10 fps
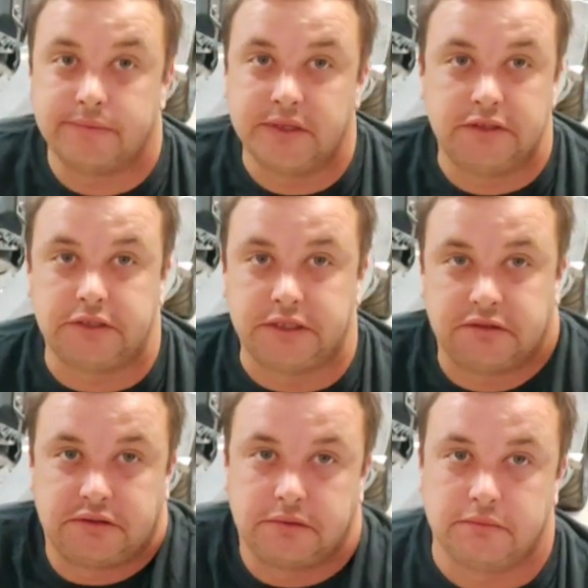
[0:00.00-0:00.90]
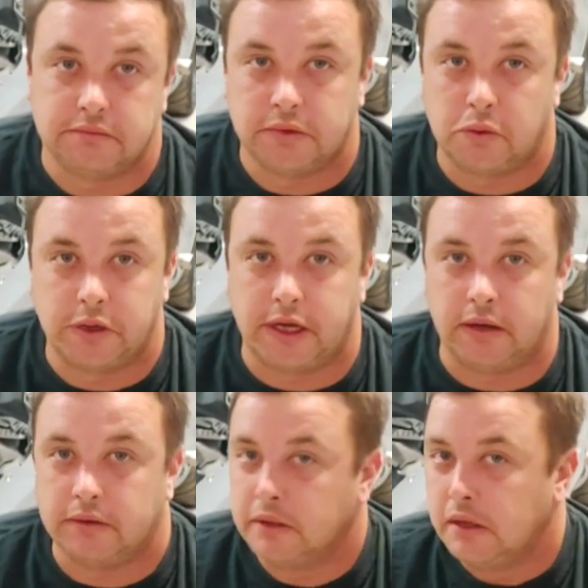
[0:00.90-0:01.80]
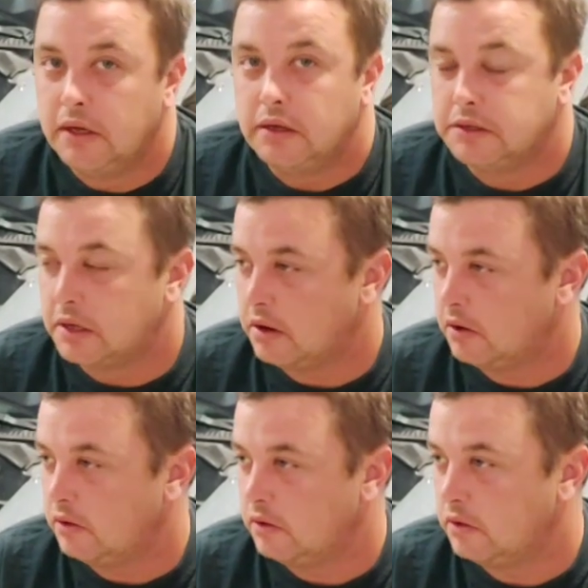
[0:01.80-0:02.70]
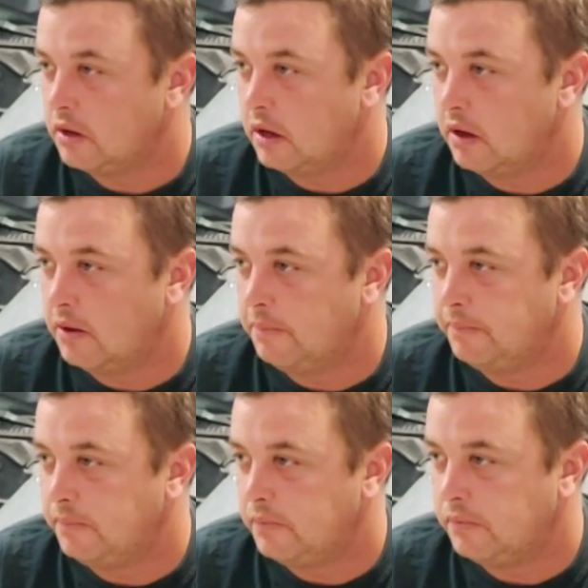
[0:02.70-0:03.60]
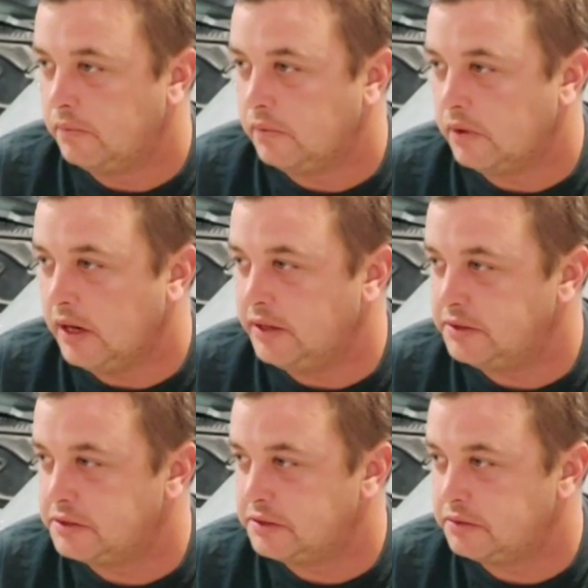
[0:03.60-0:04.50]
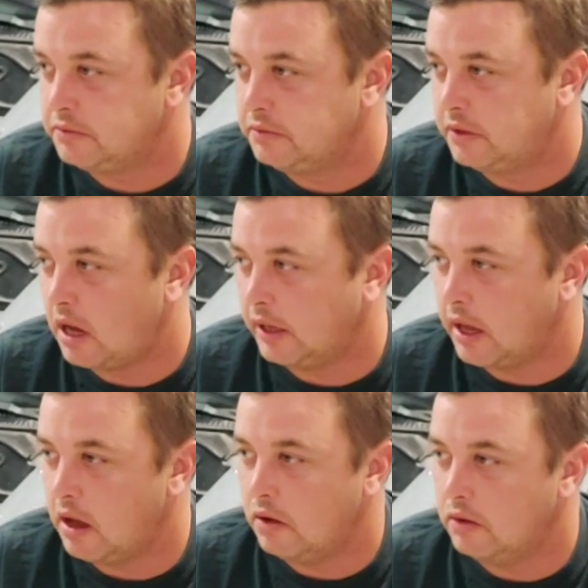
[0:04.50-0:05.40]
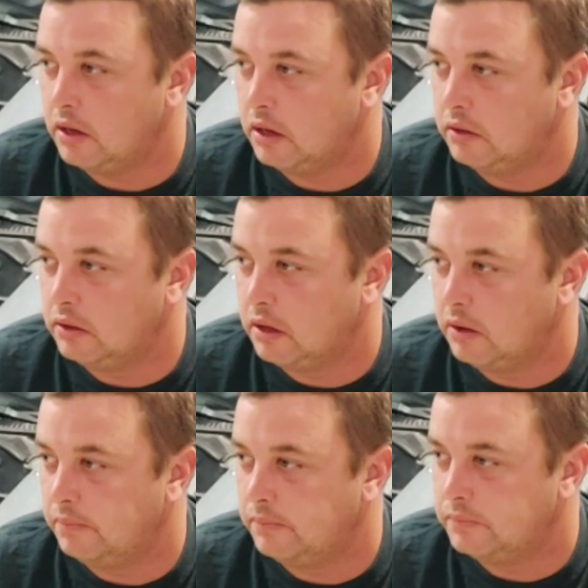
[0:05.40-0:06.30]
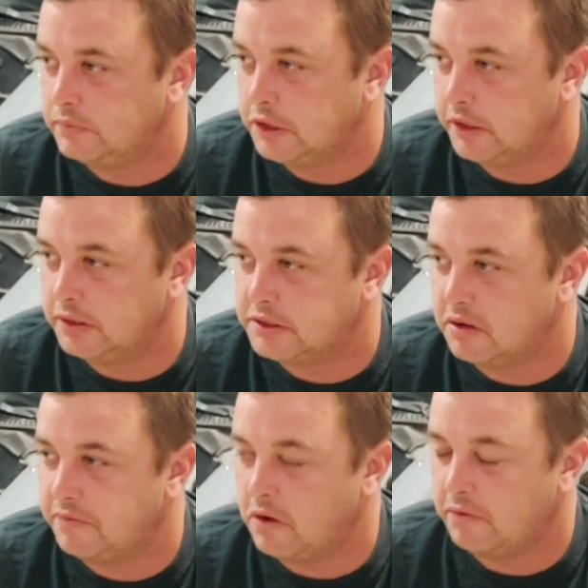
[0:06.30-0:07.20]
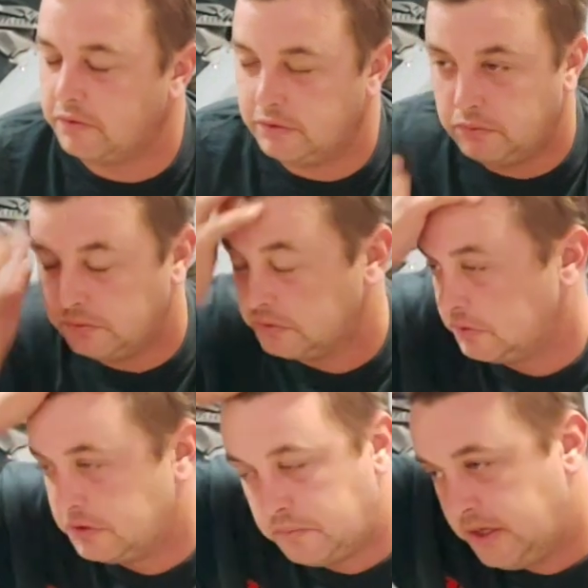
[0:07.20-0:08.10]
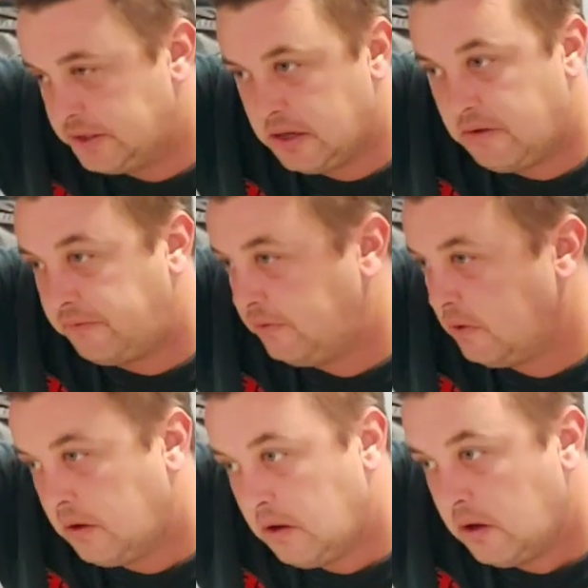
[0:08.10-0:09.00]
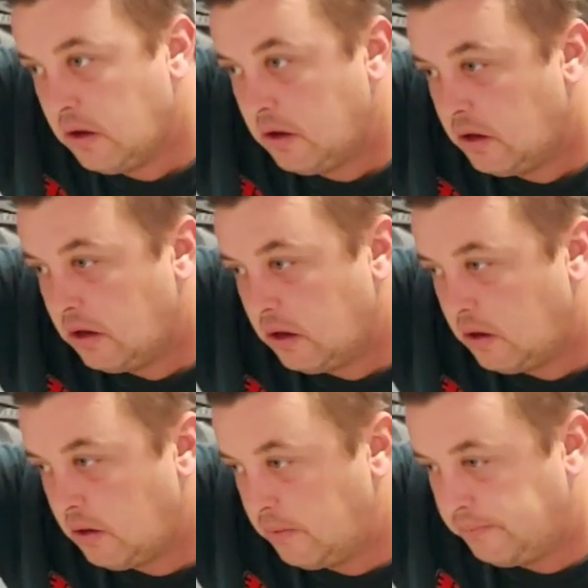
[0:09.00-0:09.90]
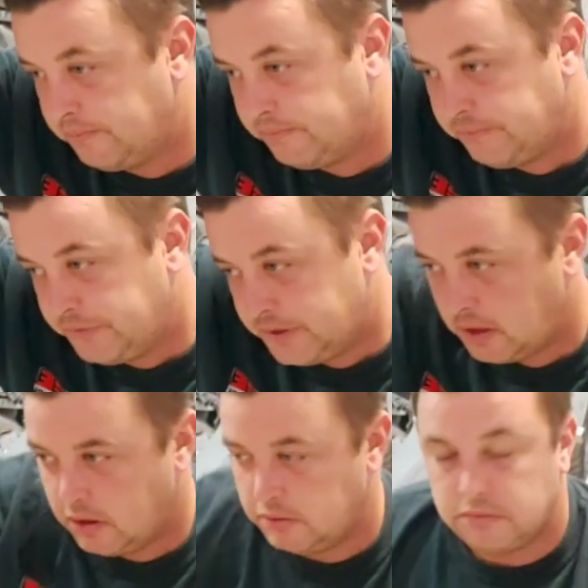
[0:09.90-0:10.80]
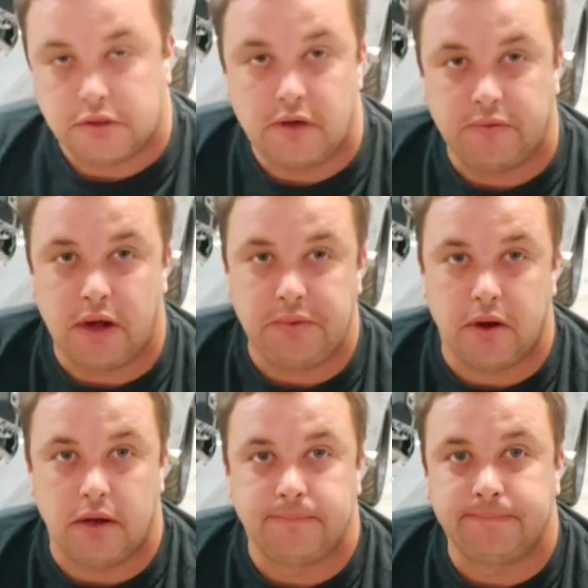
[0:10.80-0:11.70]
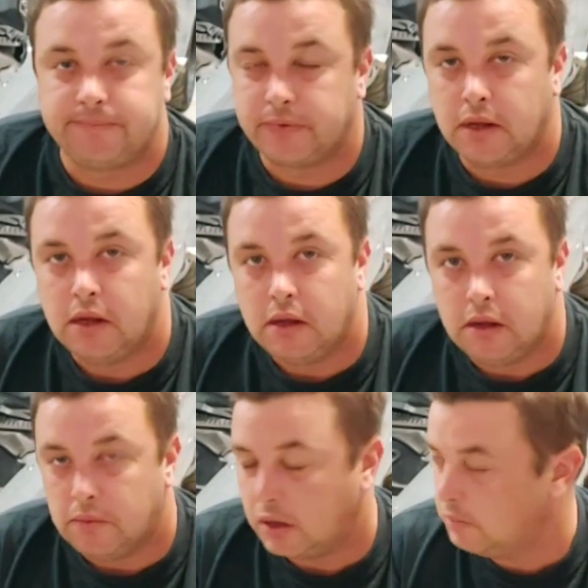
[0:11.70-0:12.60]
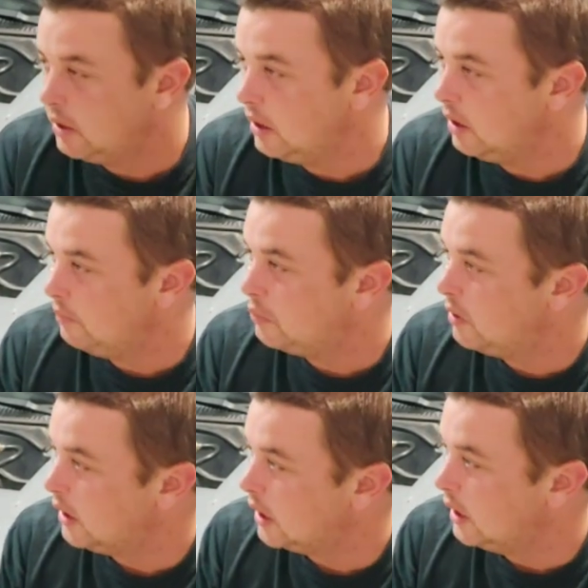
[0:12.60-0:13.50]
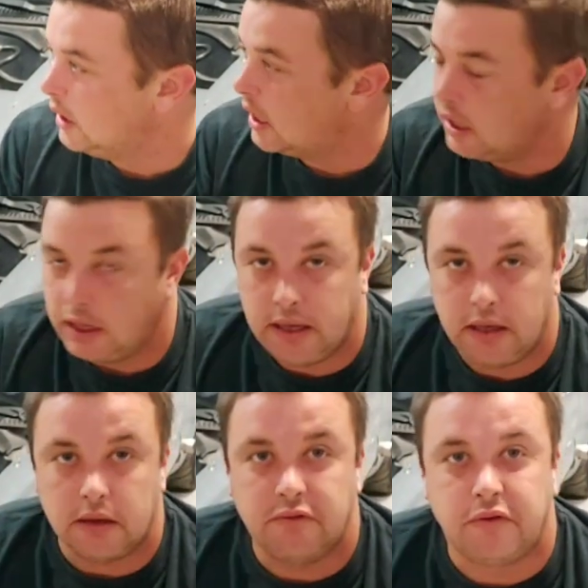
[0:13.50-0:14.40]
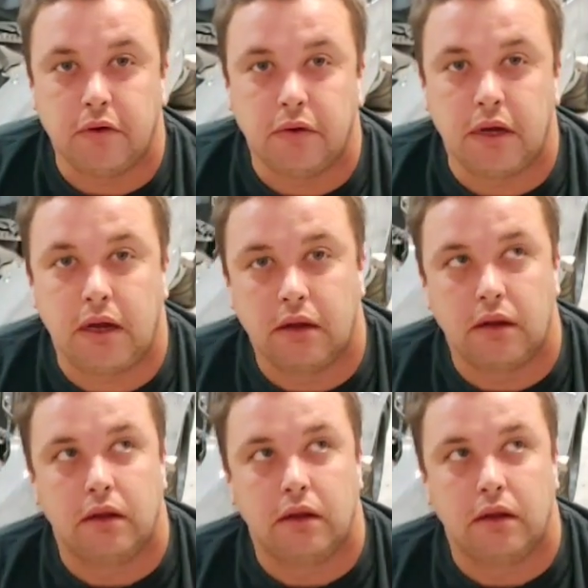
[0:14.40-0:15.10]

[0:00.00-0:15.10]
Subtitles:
it's just not working. So it's cutting out and turning itself off and doing all sorts of weird stuff. So time for an upgrade. We're going to be putting in a Link Fury